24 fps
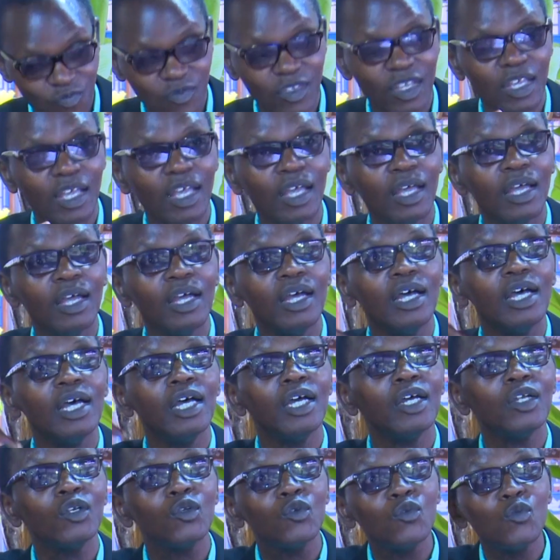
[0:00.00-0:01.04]
I told
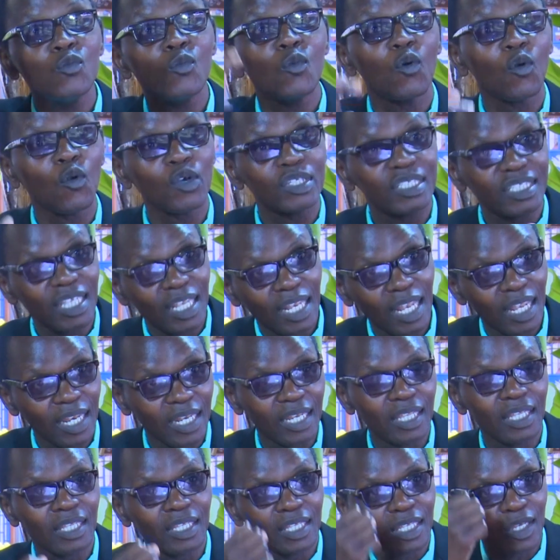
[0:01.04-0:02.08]
him,
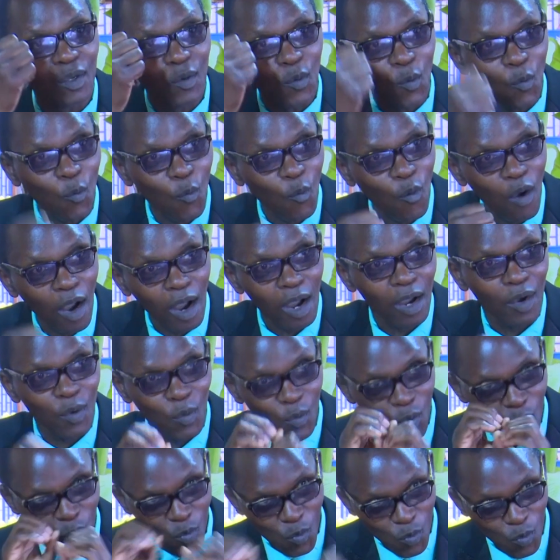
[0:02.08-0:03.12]
next
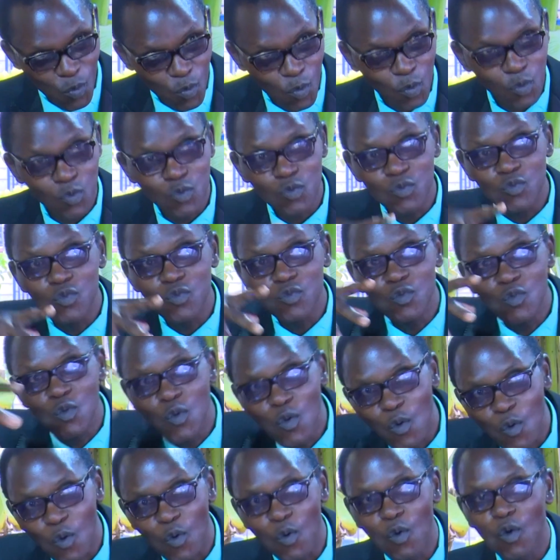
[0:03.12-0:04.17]
Saturday, when we
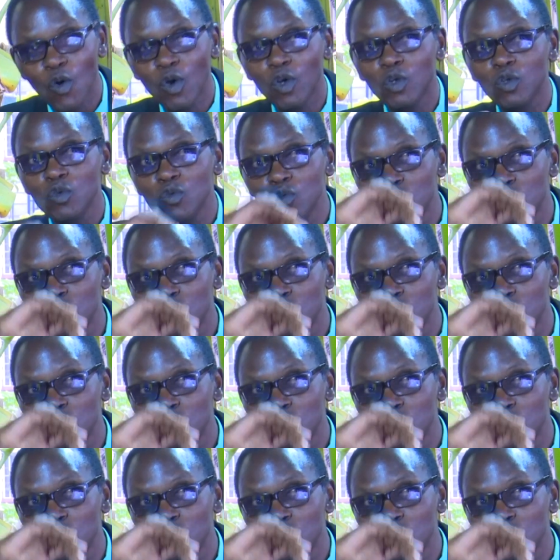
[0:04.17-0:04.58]
don't have